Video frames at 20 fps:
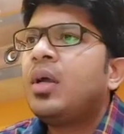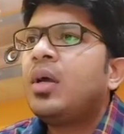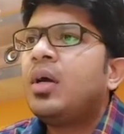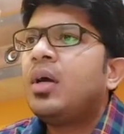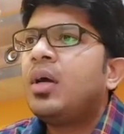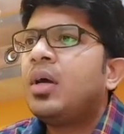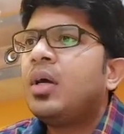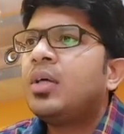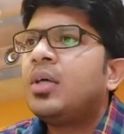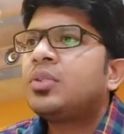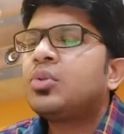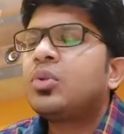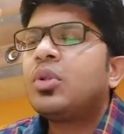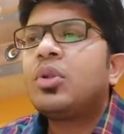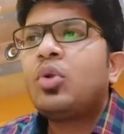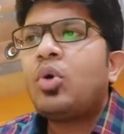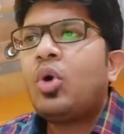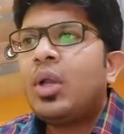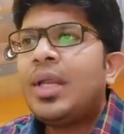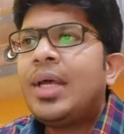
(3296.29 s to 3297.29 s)
So the
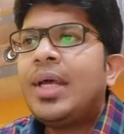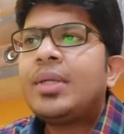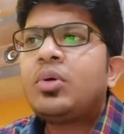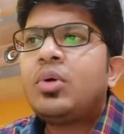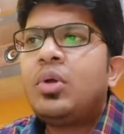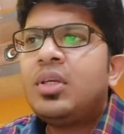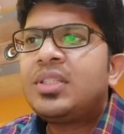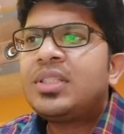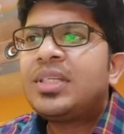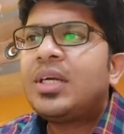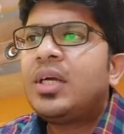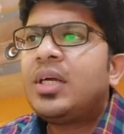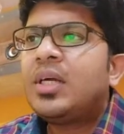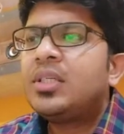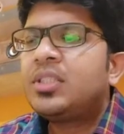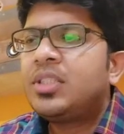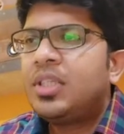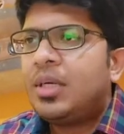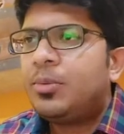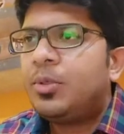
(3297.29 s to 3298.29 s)
non-alcoholic
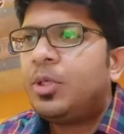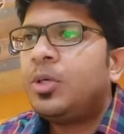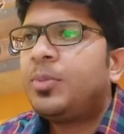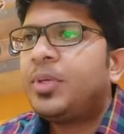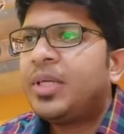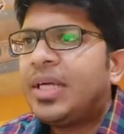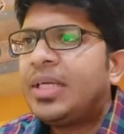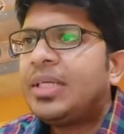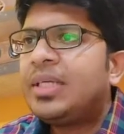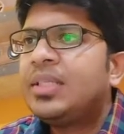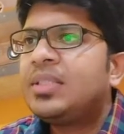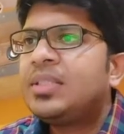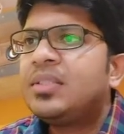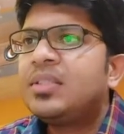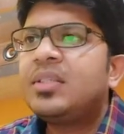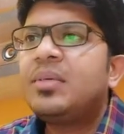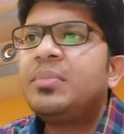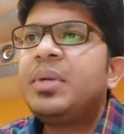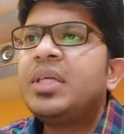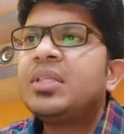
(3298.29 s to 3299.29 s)
steatohepatitis
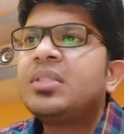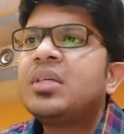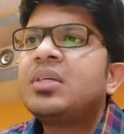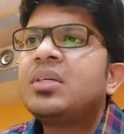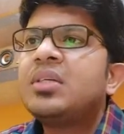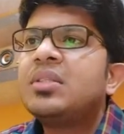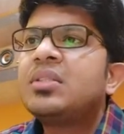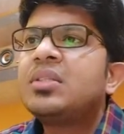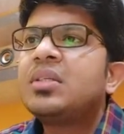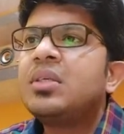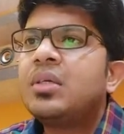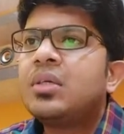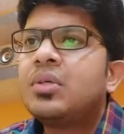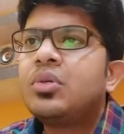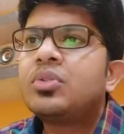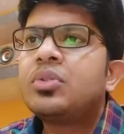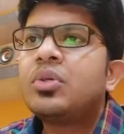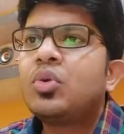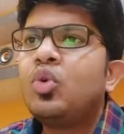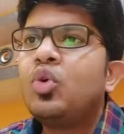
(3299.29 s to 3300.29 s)
is the major concern
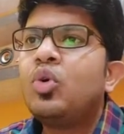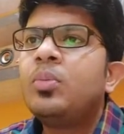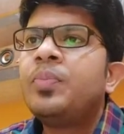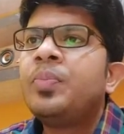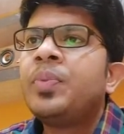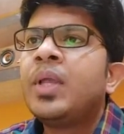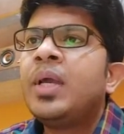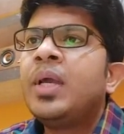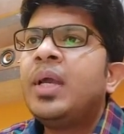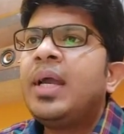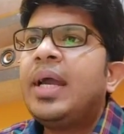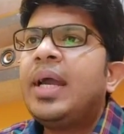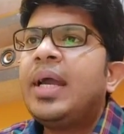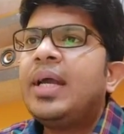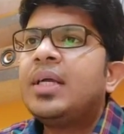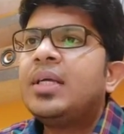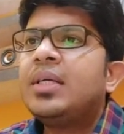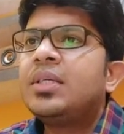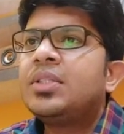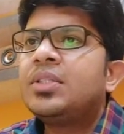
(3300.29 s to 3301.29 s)
across the globe,
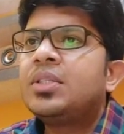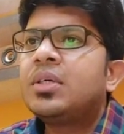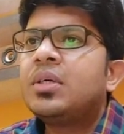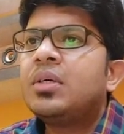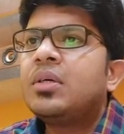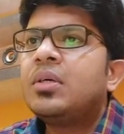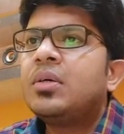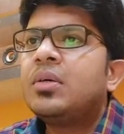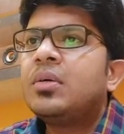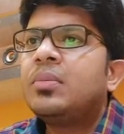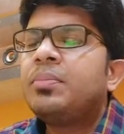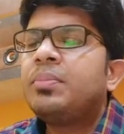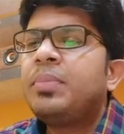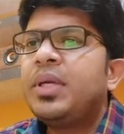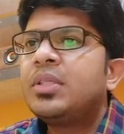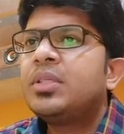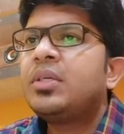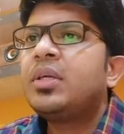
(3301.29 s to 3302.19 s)
as major